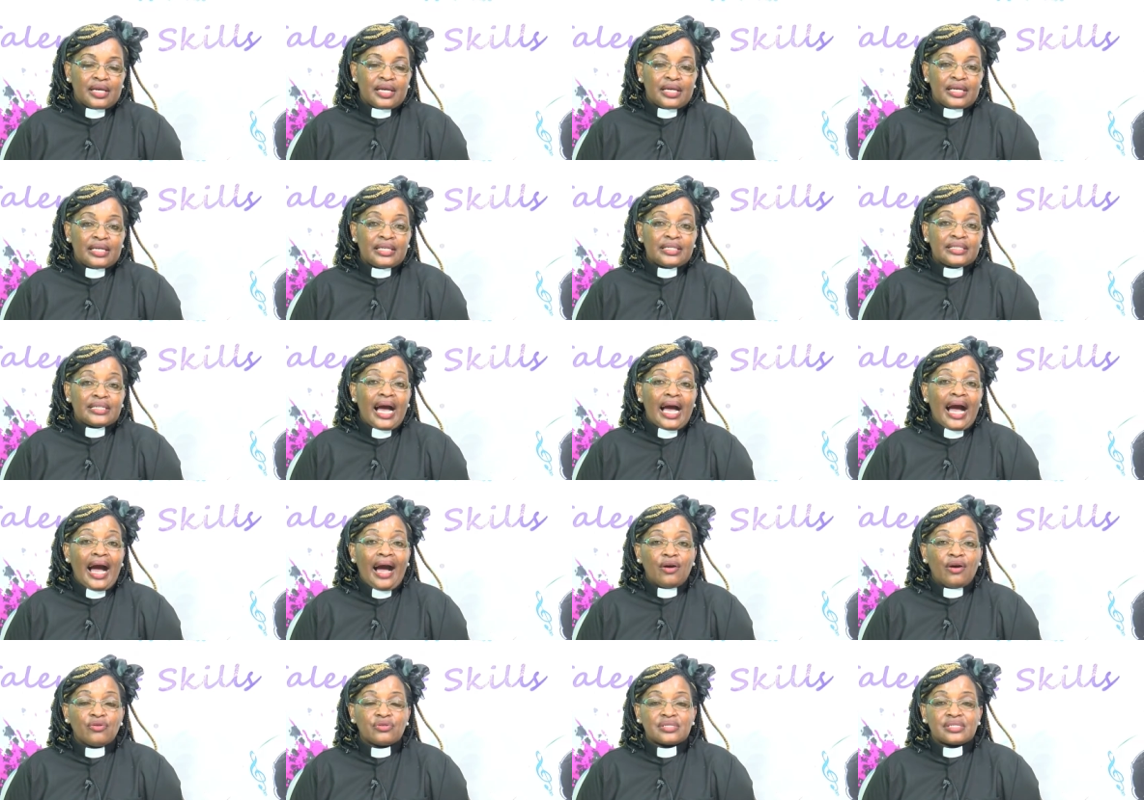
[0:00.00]
It
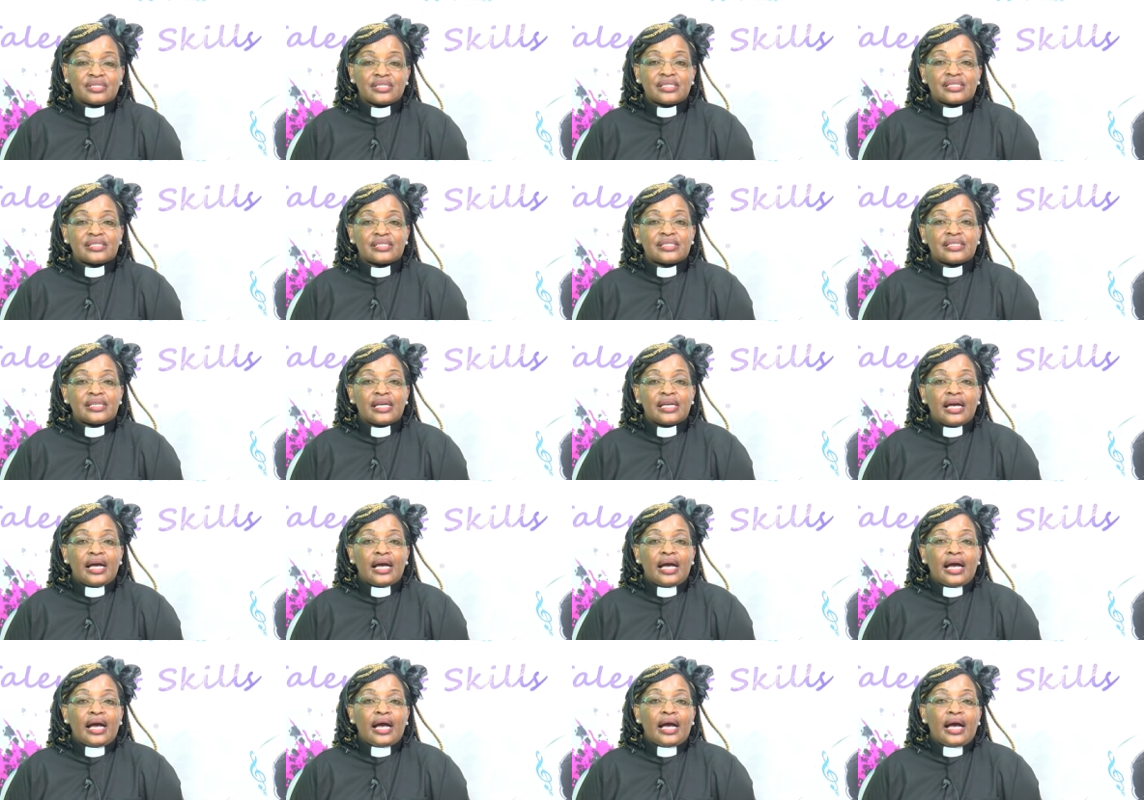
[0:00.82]
houses
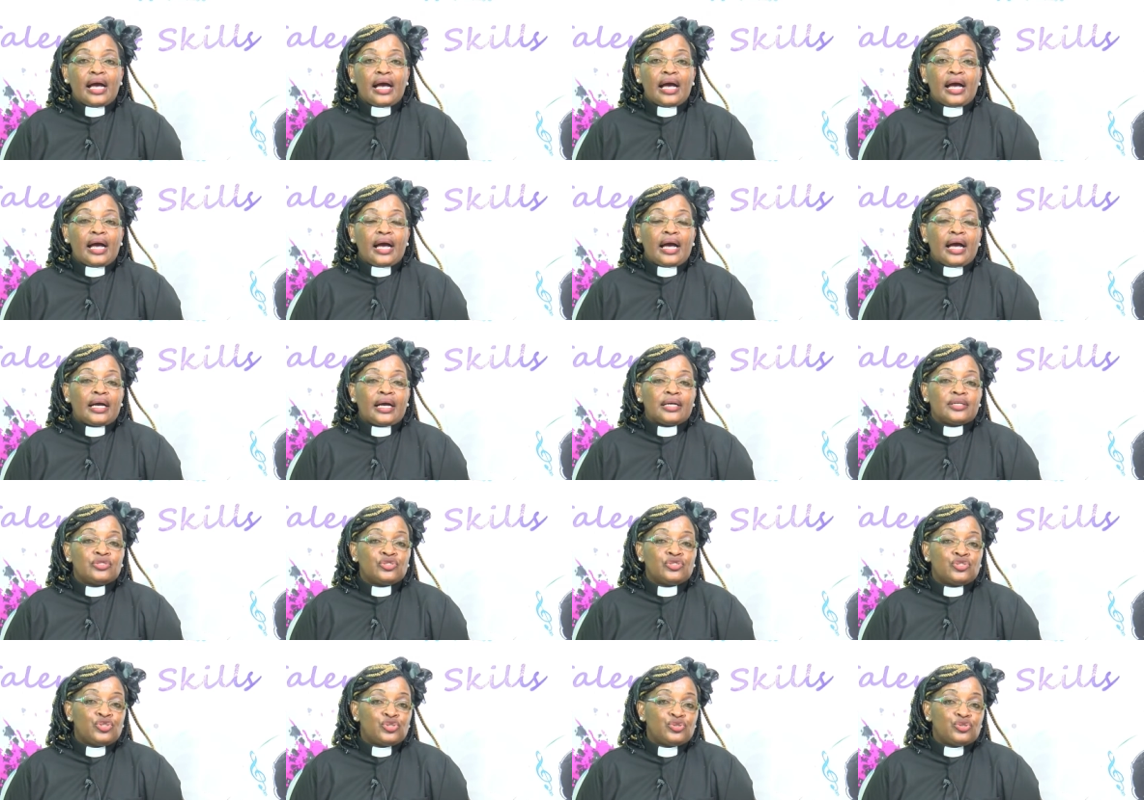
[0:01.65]

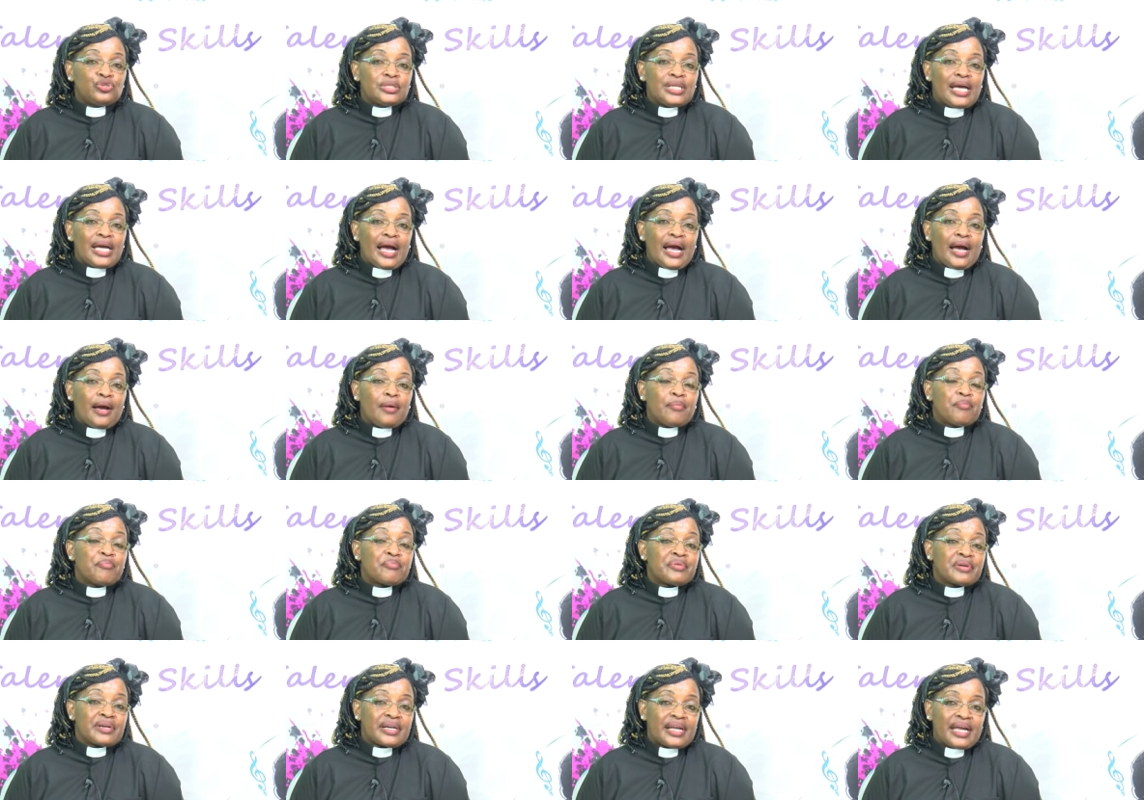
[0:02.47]
Judah
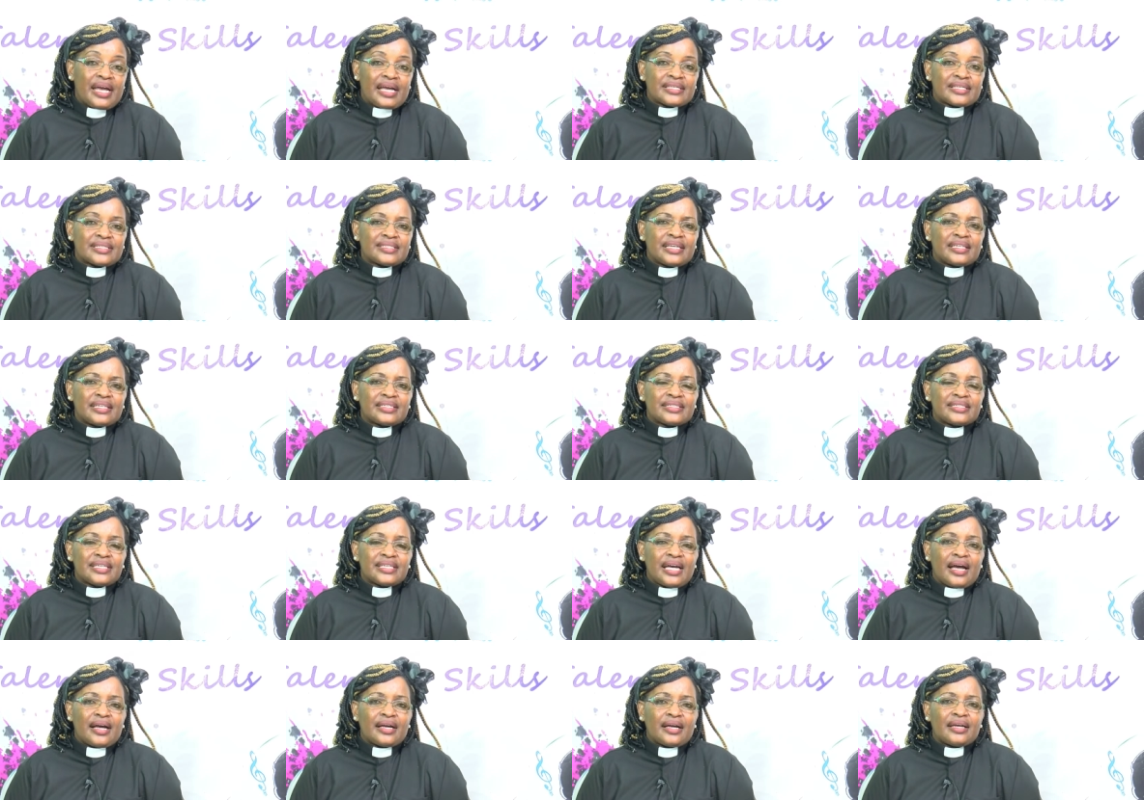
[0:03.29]
Prayer
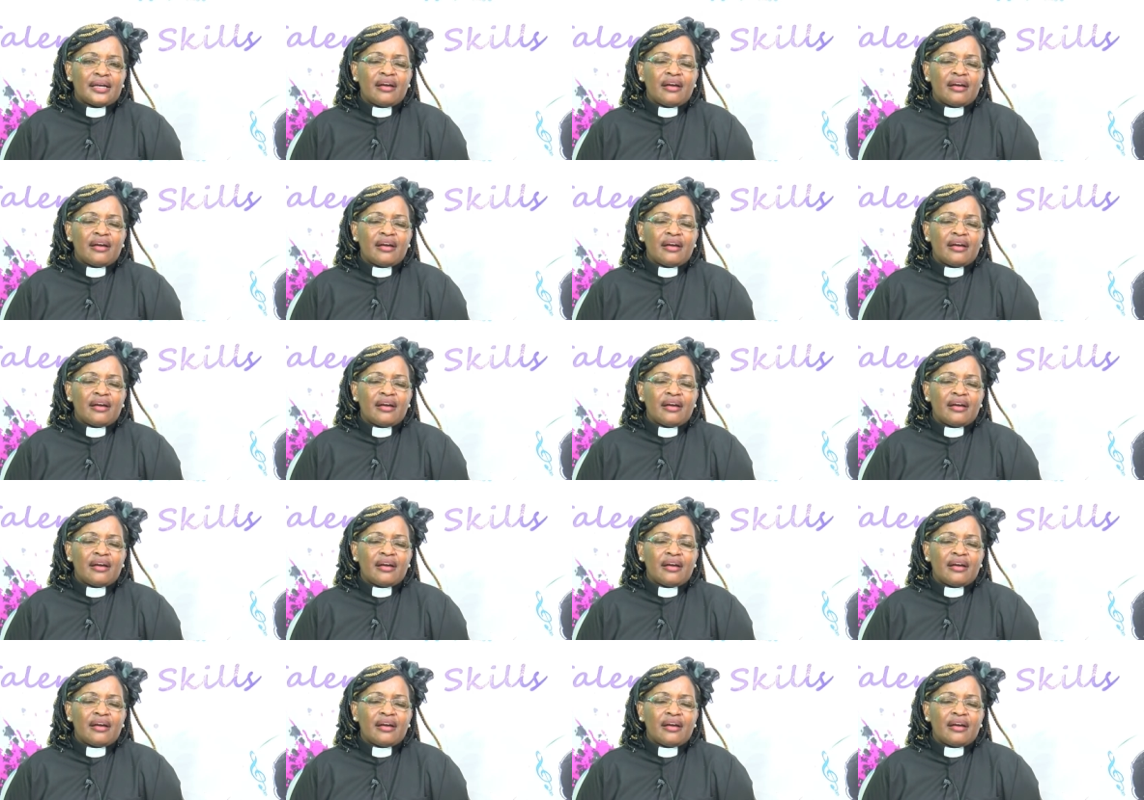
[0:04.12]
Center.